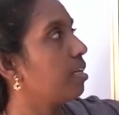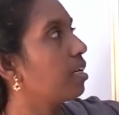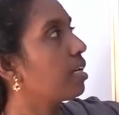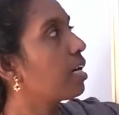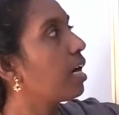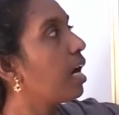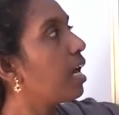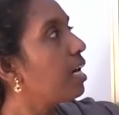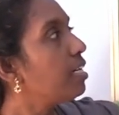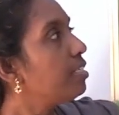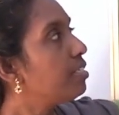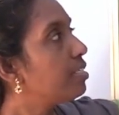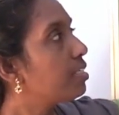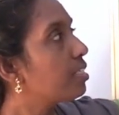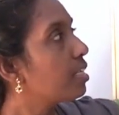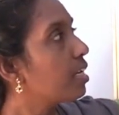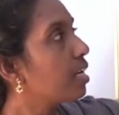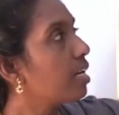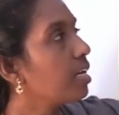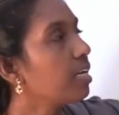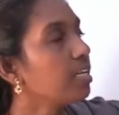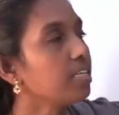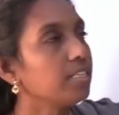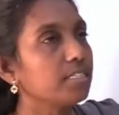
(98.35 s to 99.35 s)

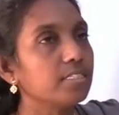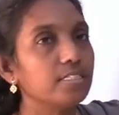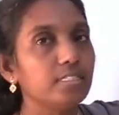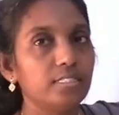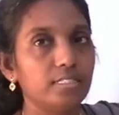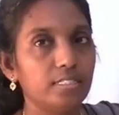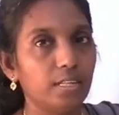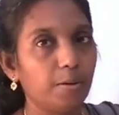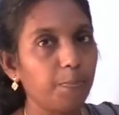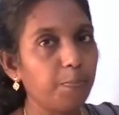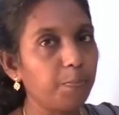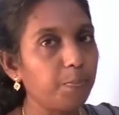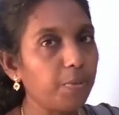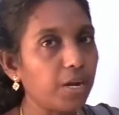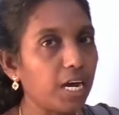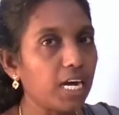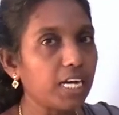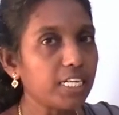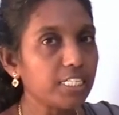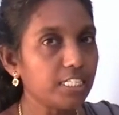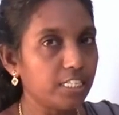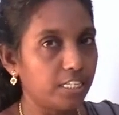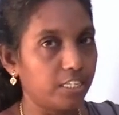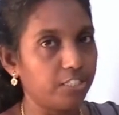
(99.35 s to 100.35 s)
culturing the
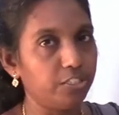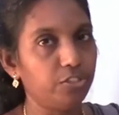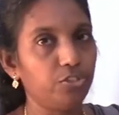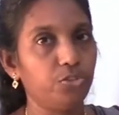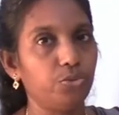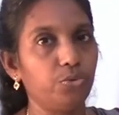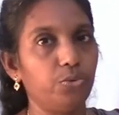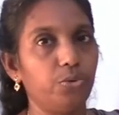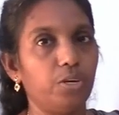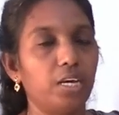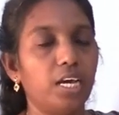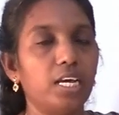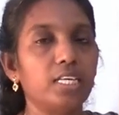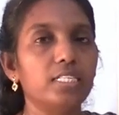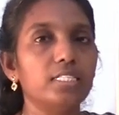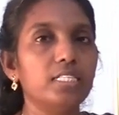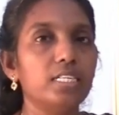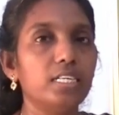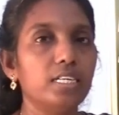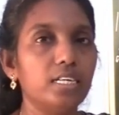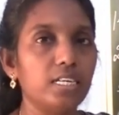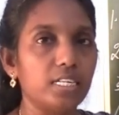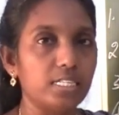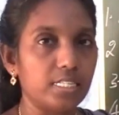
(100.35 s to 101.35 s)
plant tissue,
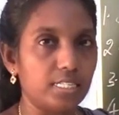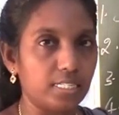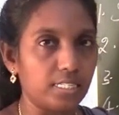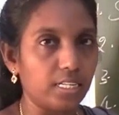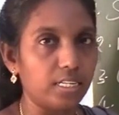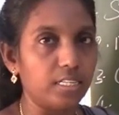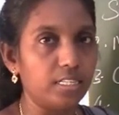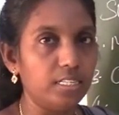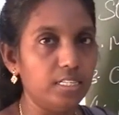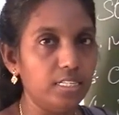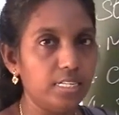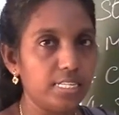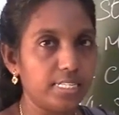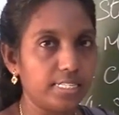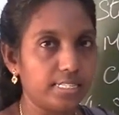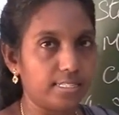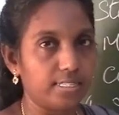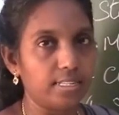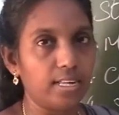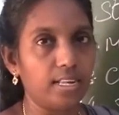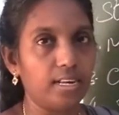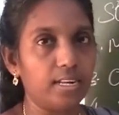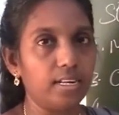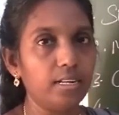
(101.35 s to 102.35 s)
either a single
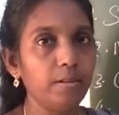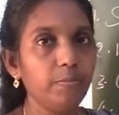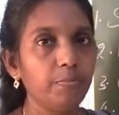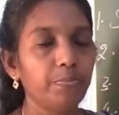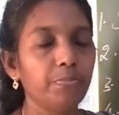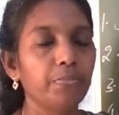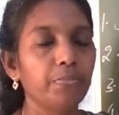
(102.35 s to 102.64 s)
cell